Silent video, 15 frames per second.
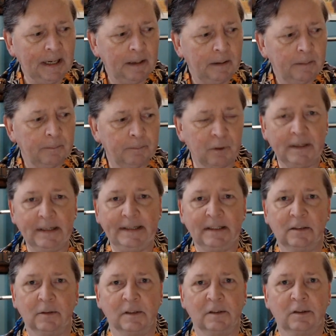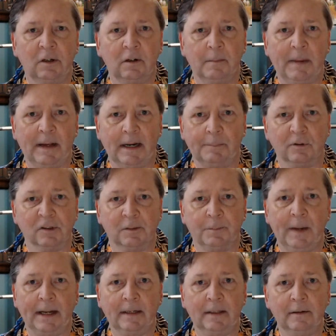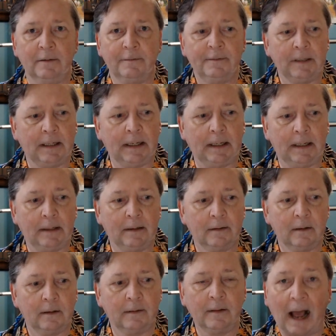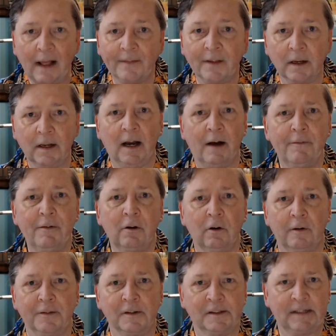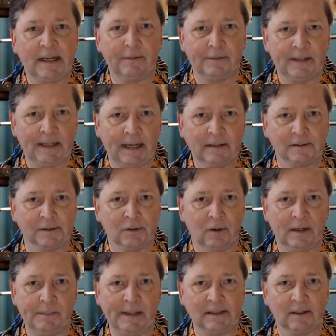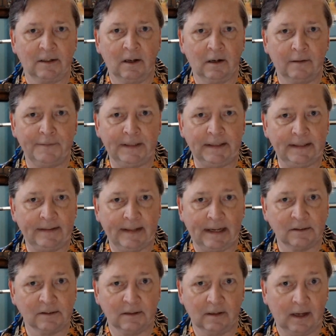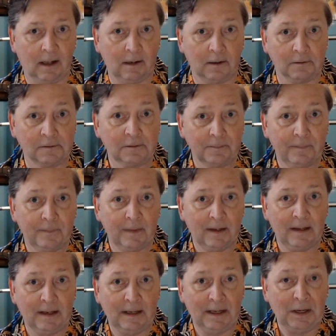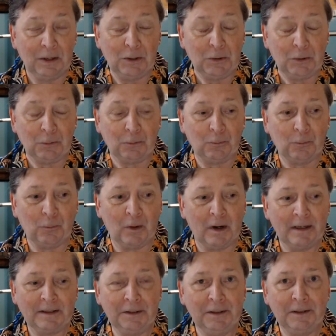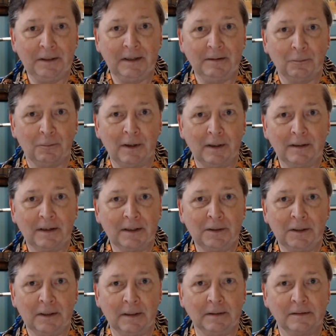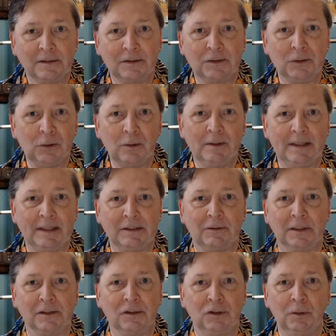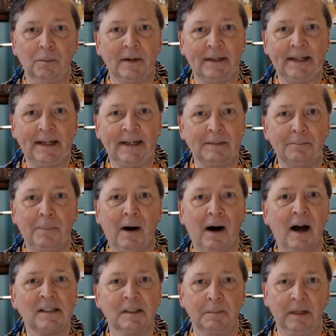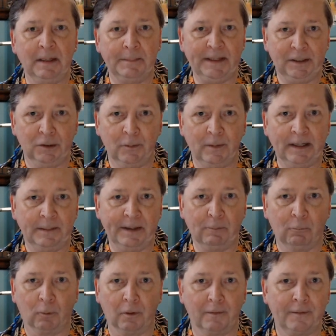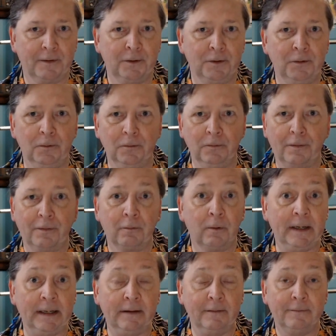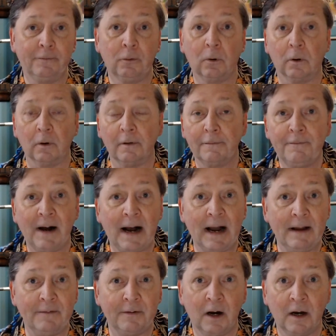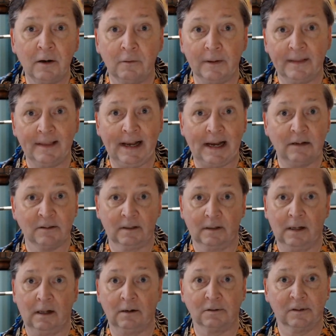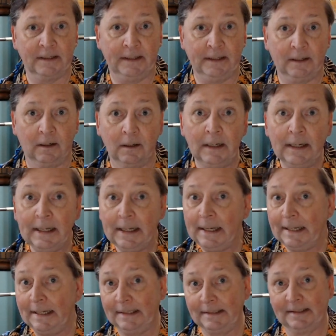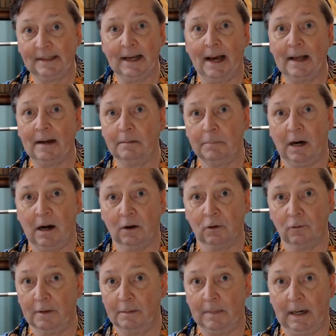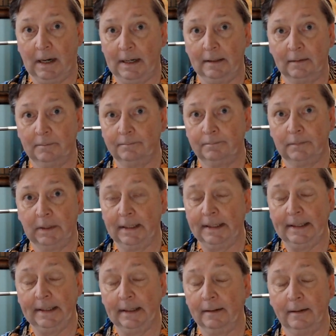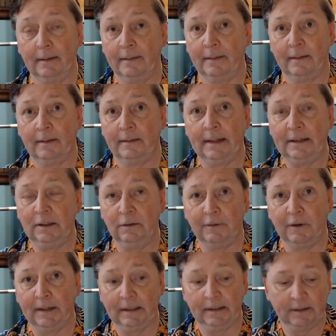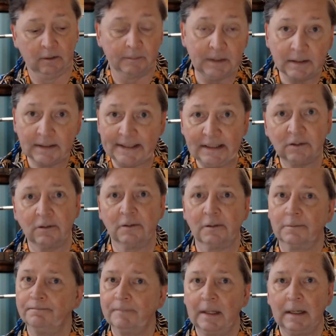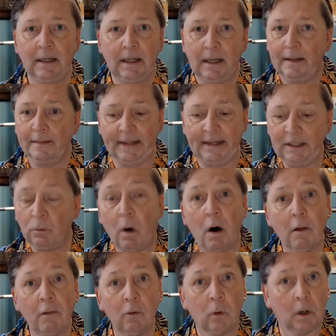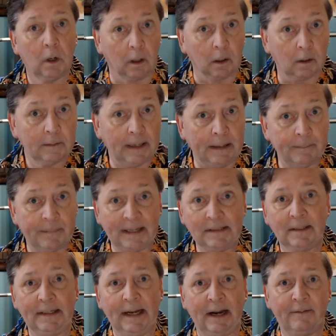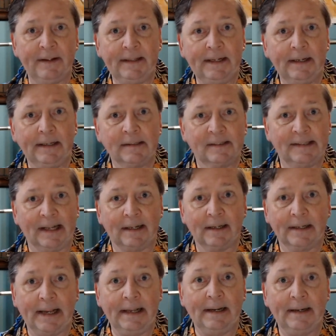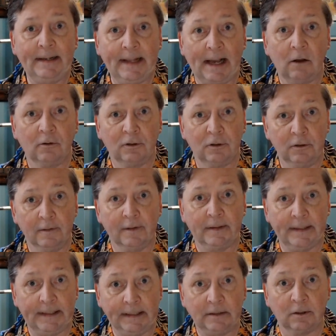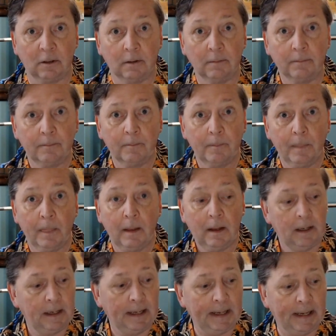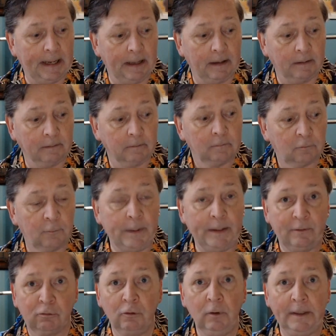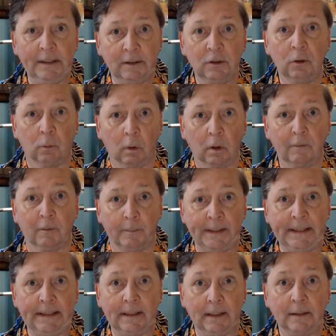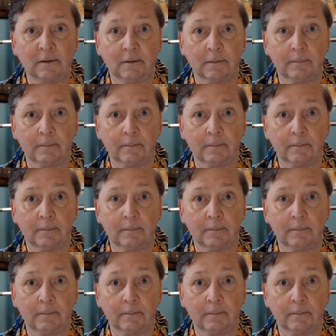Put it into a certain amount of perspective, the governor of the state of Texas only makes $150,000. What could a school district superintendent possibly be doing to be worth $200,000, $300,000, $400,000, $500,000 a year? It's got to boggle the mind. Again, they do very little. But teachers, they do all the work, and basically everything gets delegated down to the teacher. And we truly do work for peanuts.